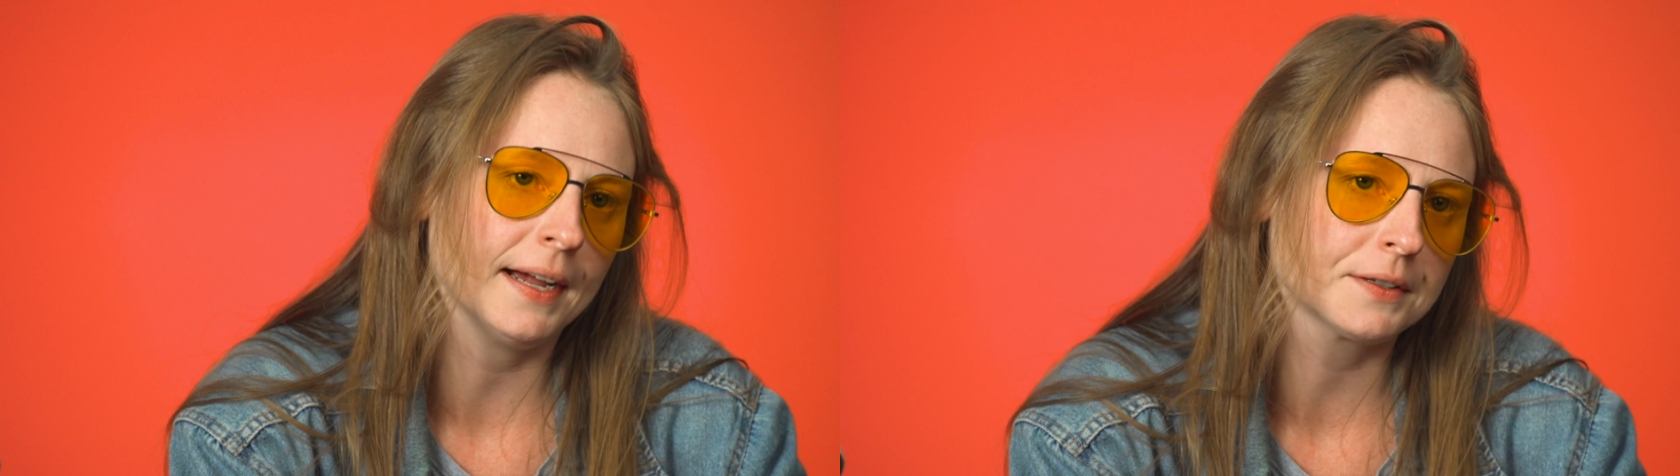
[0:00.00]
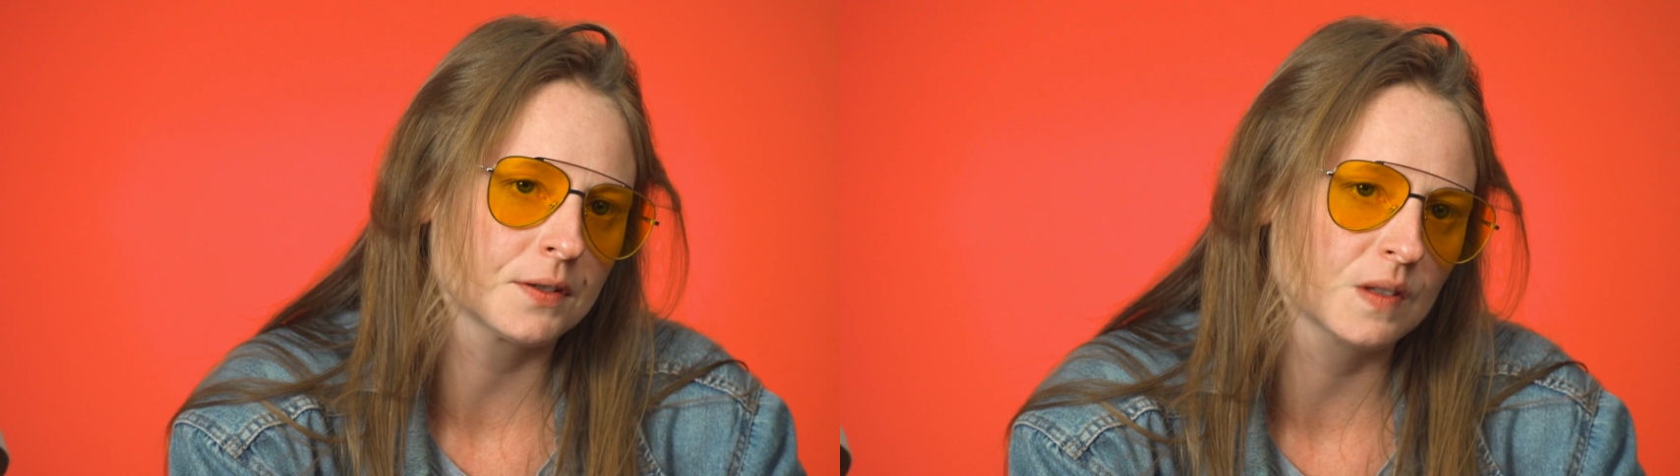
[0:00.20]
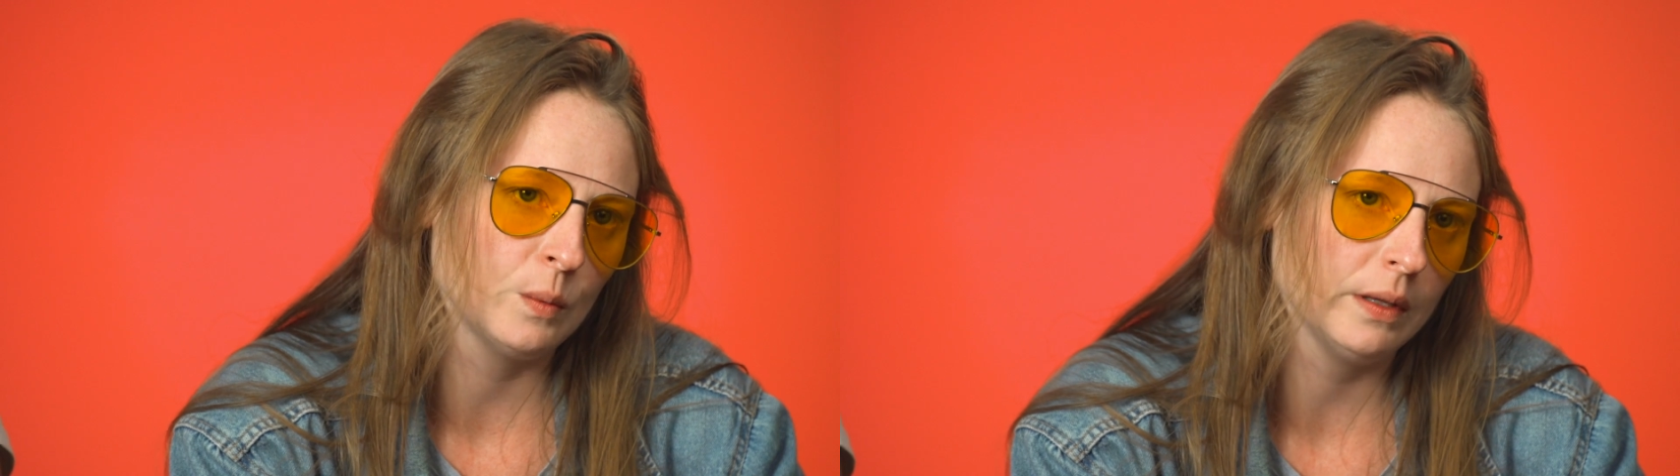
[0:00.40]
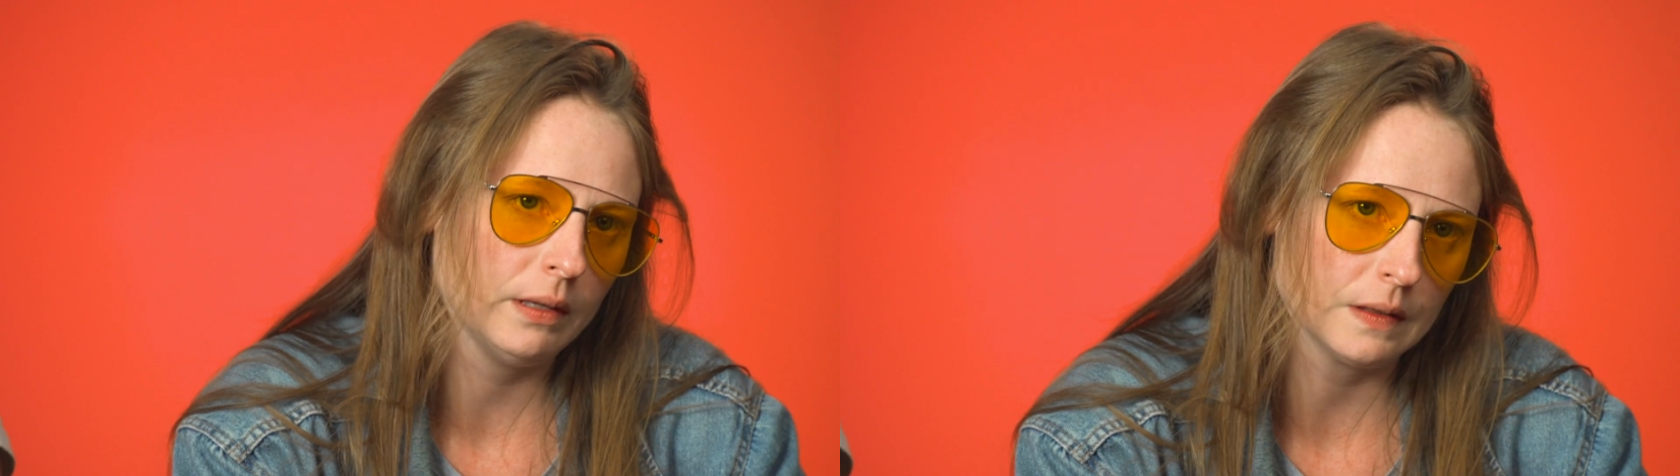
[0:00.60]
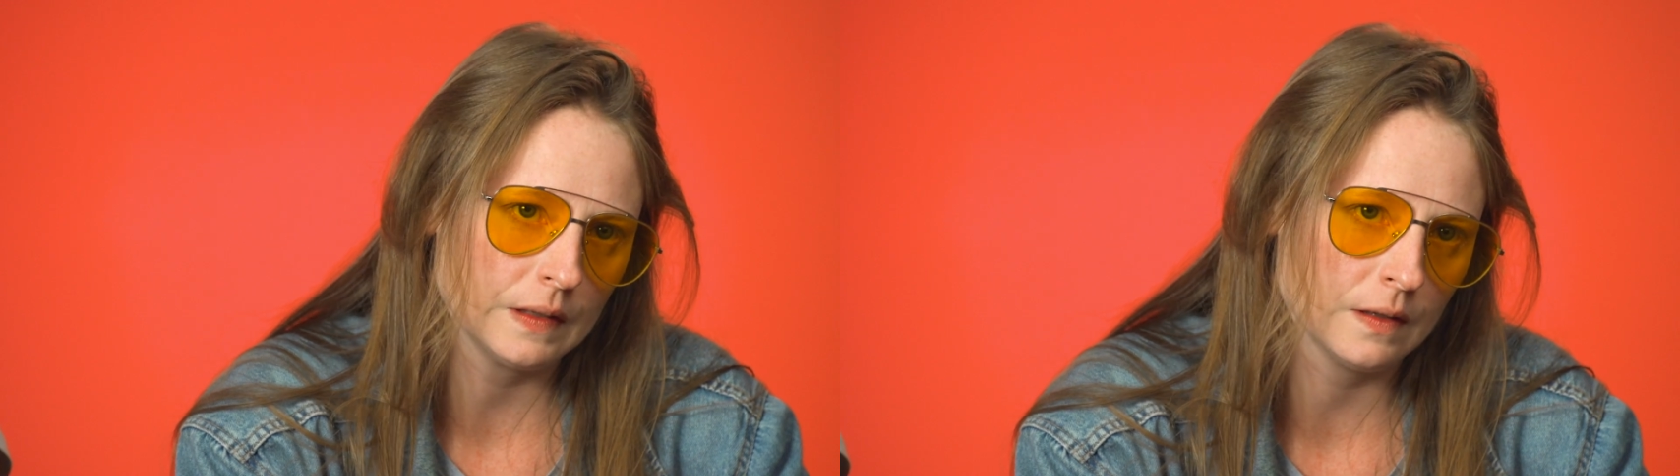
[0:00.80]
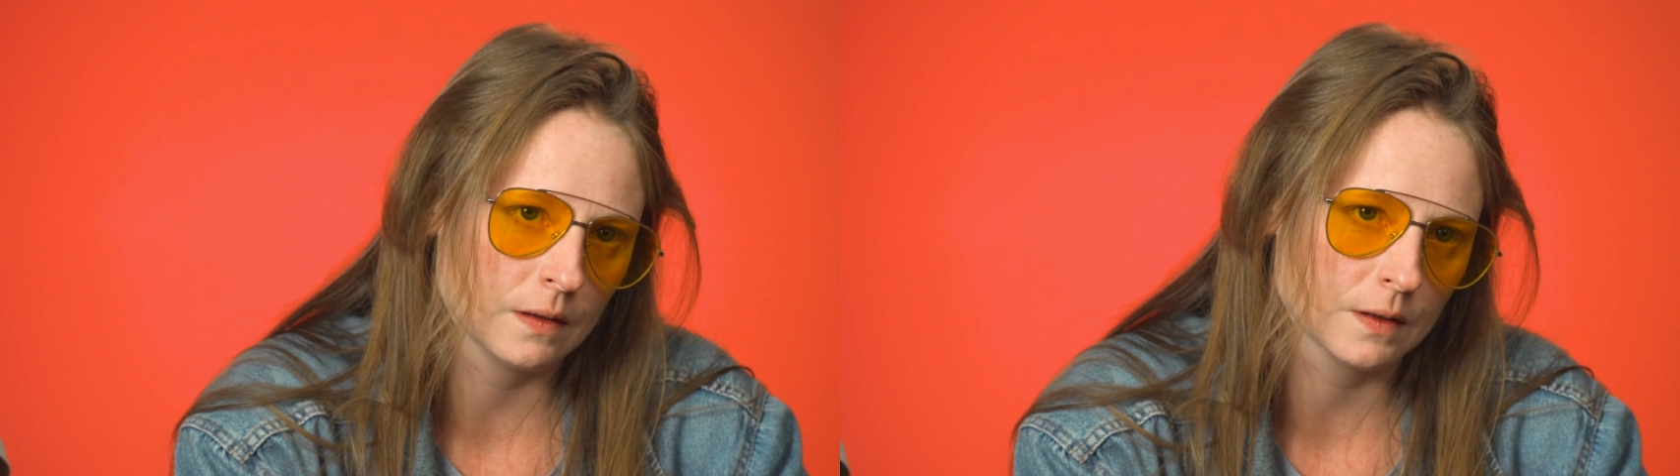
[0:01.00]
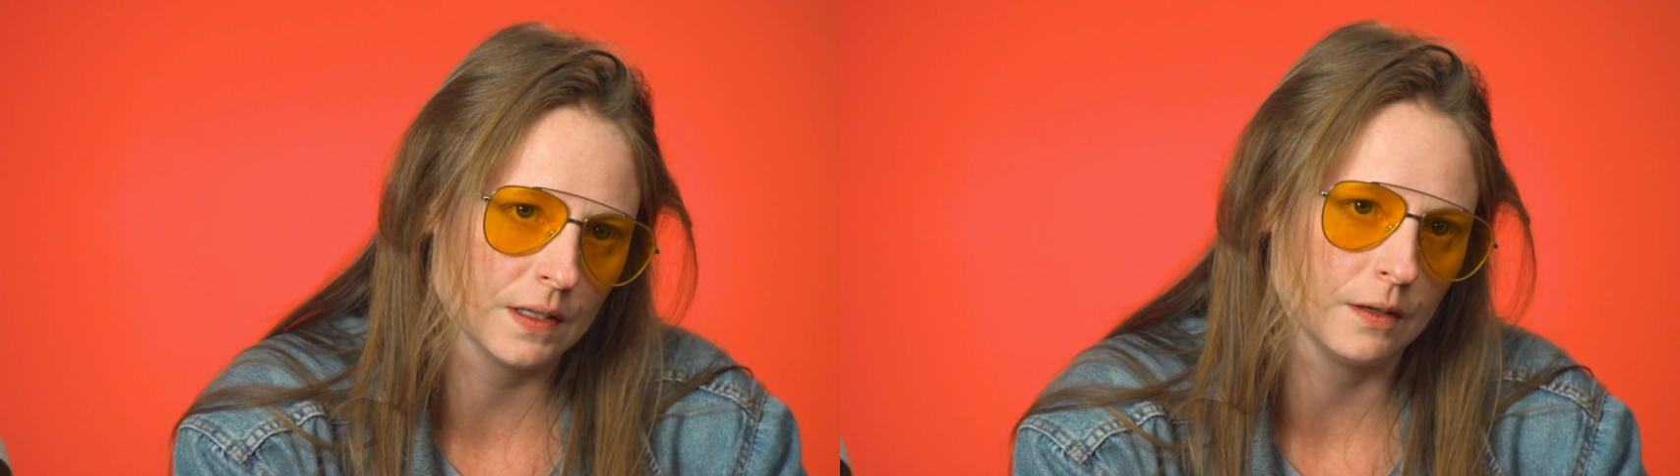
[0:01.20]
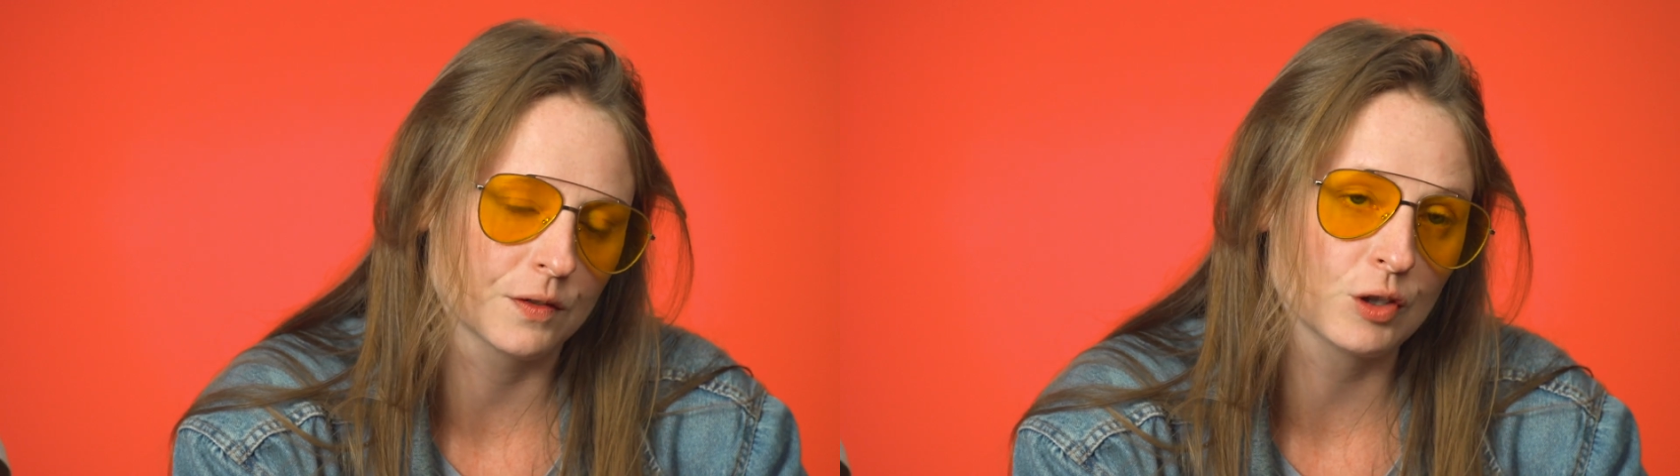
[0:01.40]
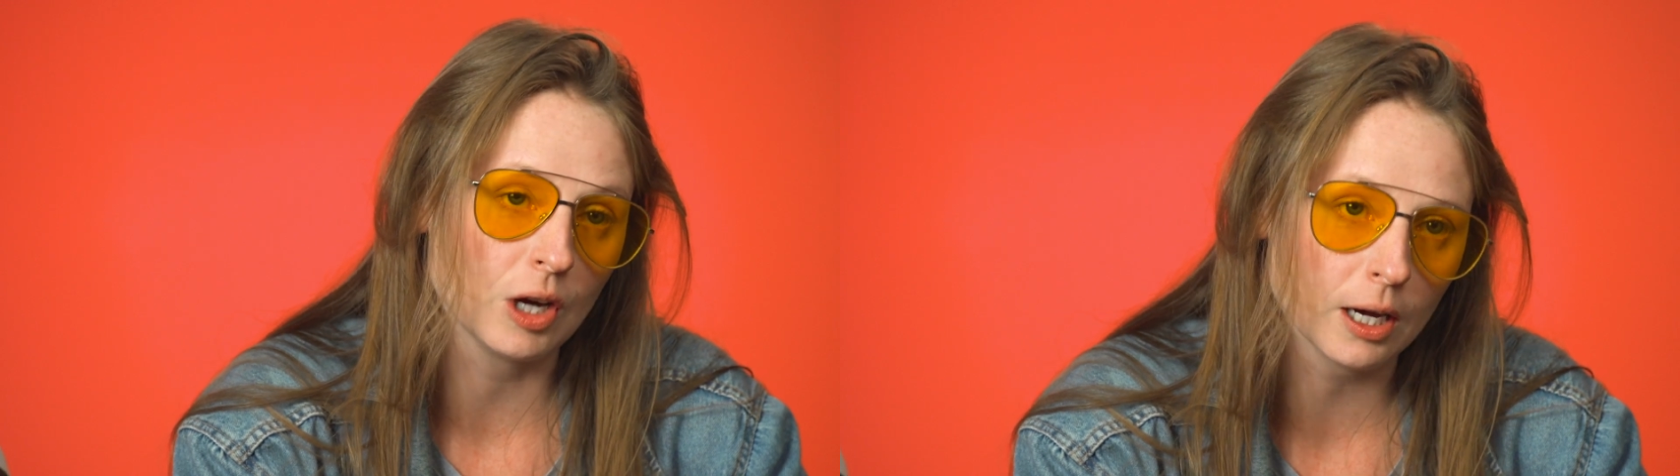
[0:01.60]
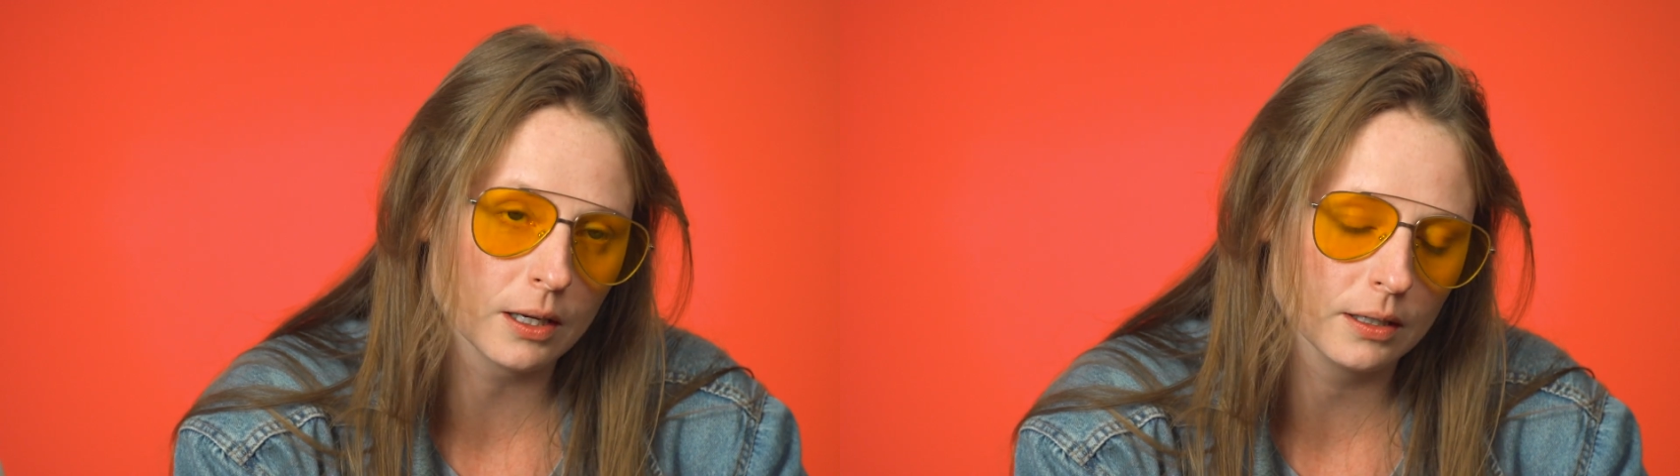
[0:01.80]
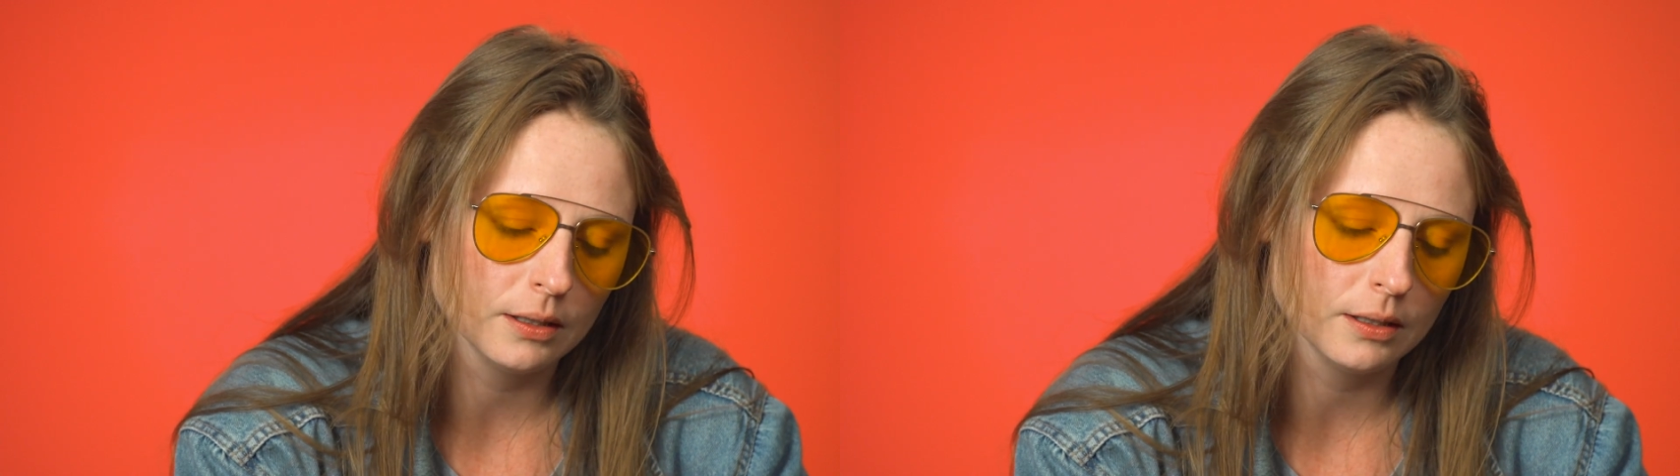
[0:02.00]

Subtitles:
actors and we'd like to hear ourselves talk.